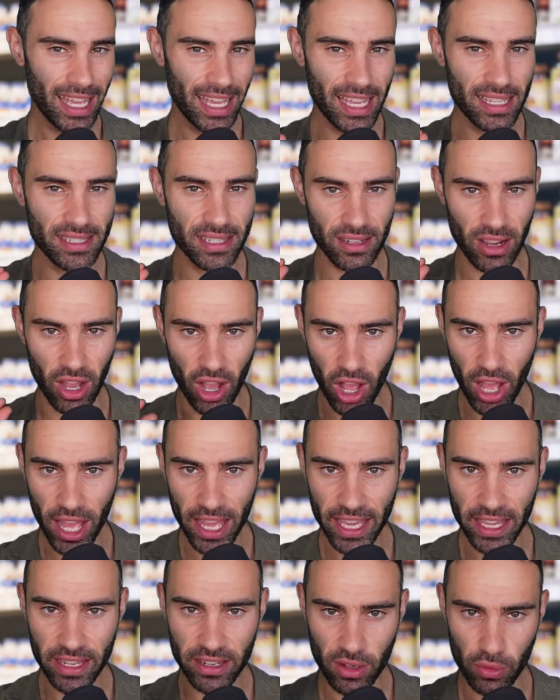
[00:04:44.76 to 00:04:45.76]
is an
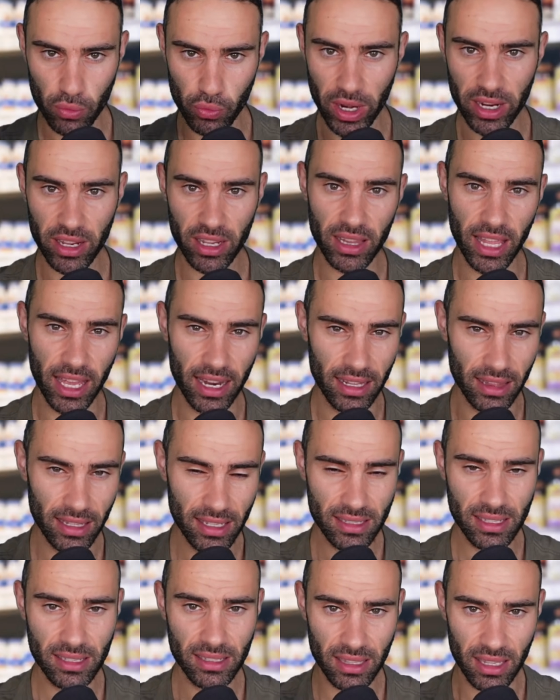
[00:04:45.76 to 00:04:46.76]
iron regulator.
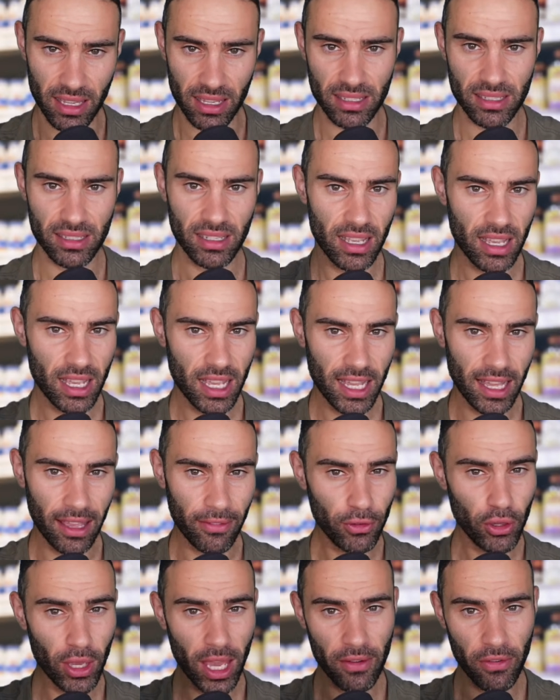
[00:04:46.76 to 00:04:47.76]
Listen to this.
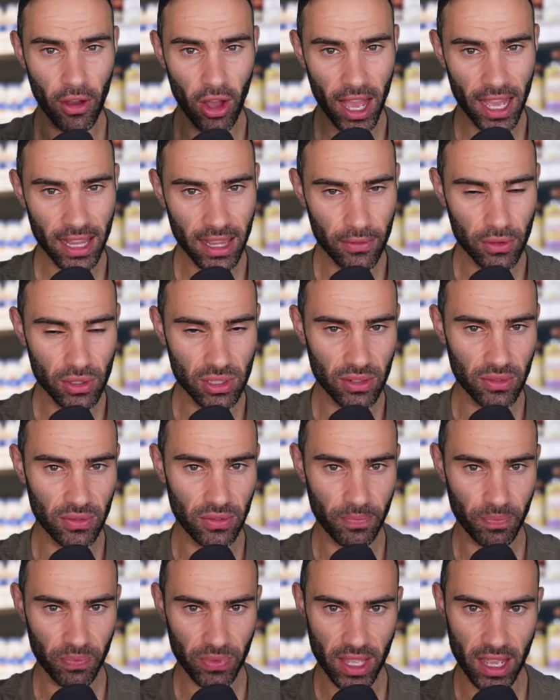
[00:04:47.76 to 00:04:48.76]
If you have high levels
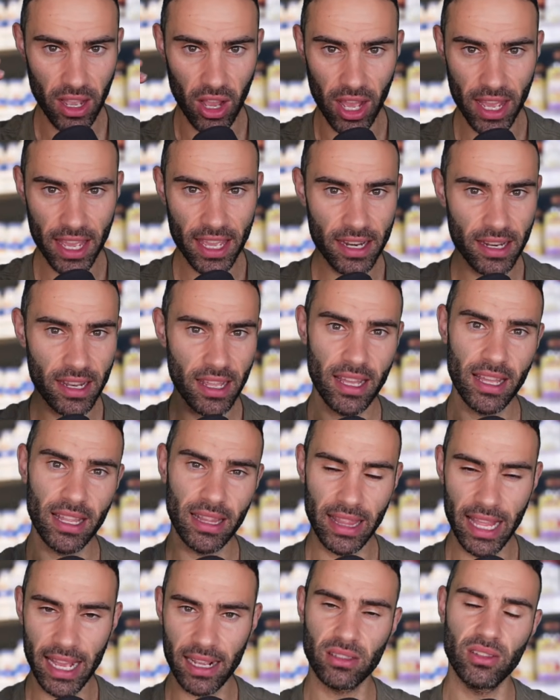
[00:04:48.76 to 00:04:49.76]
of iron,
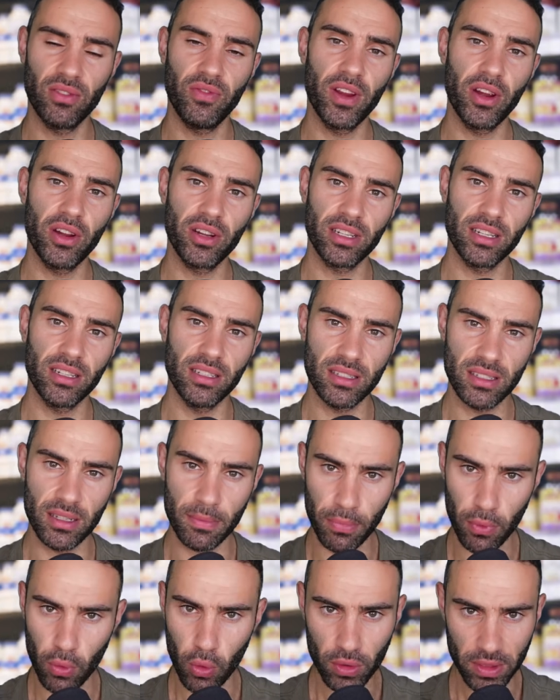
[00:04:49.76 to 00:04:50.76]
lactoferrin can
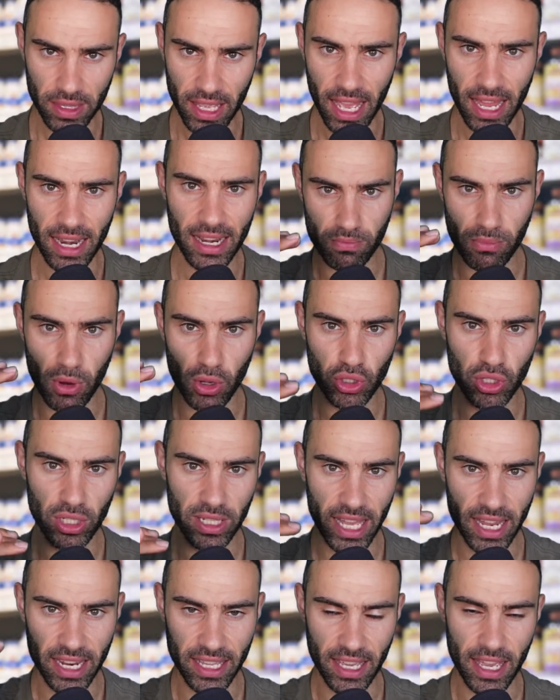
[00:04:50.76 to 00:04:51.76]
support that,
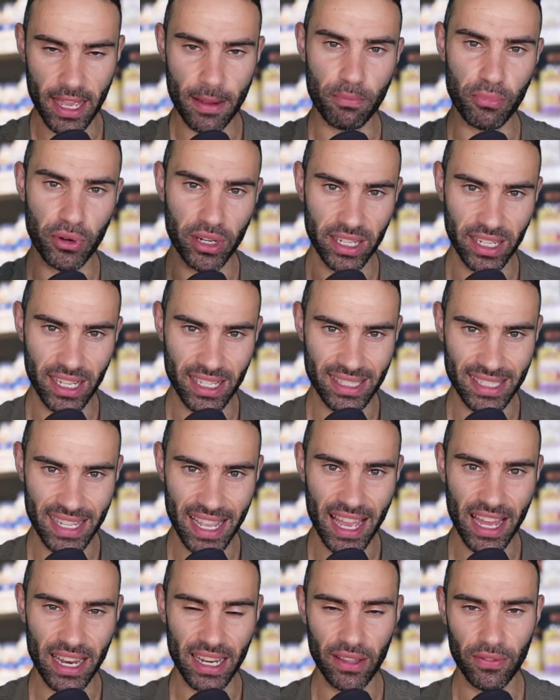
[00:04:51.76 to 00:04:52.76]
modulating it and bringing it
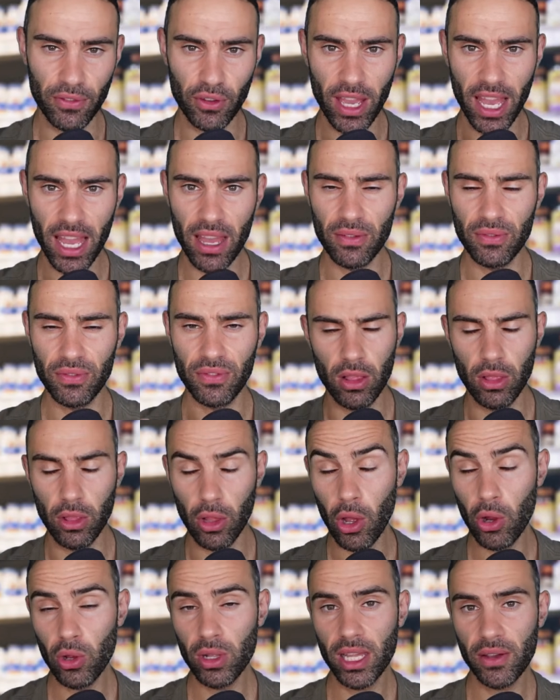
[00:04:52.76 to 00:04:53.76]
down. If you have
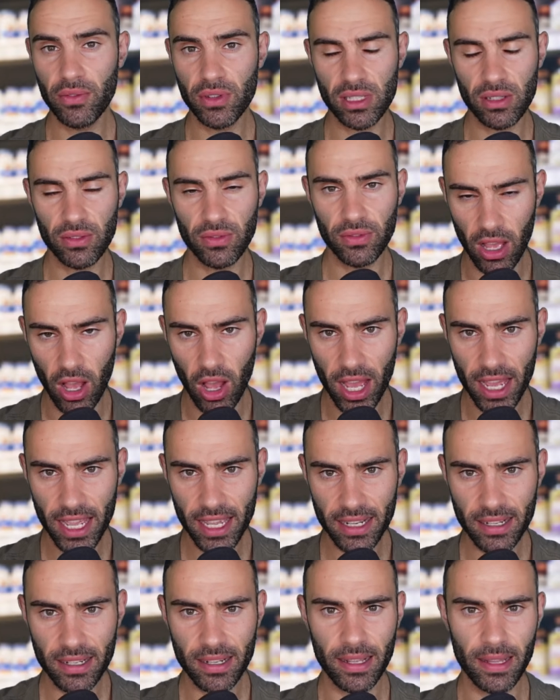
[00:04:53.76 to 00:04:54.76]
low levels of
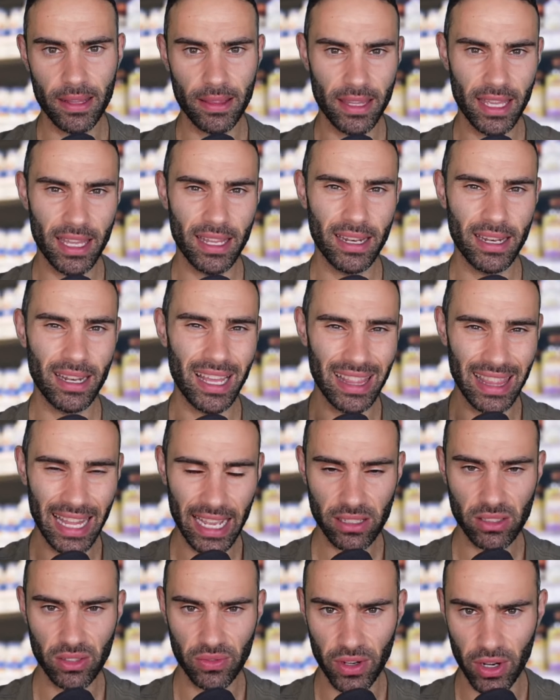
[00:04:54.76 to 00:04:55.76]
iron, then
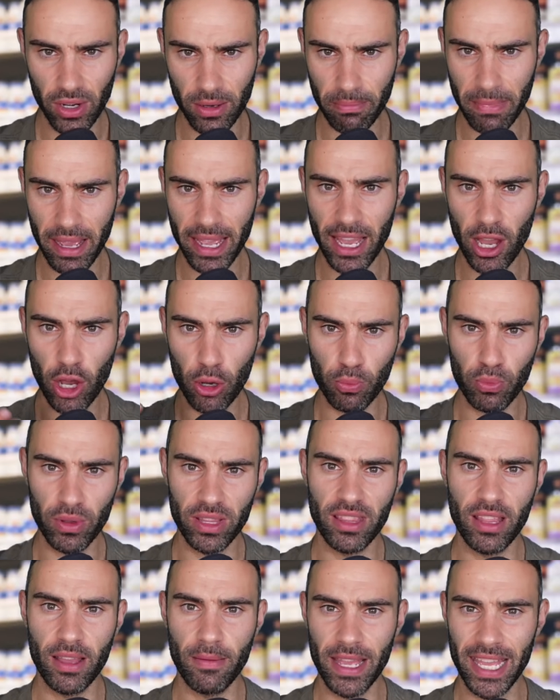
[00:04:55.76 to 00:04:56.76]
lactoferrin may help with
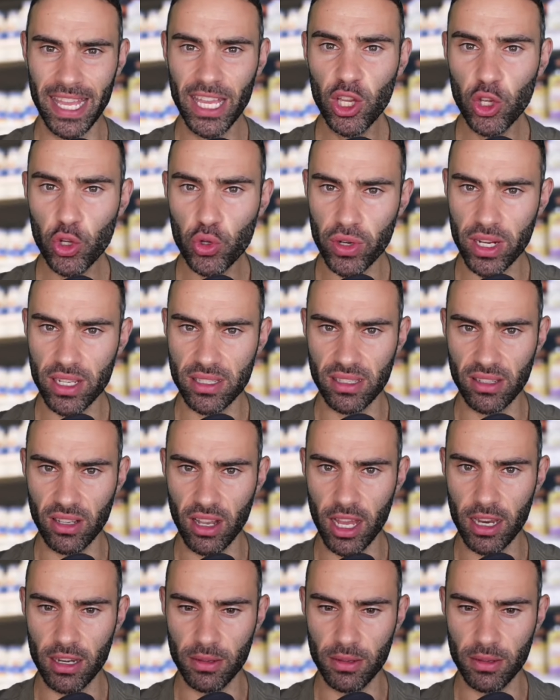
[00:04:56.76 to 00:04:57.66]
increasing iron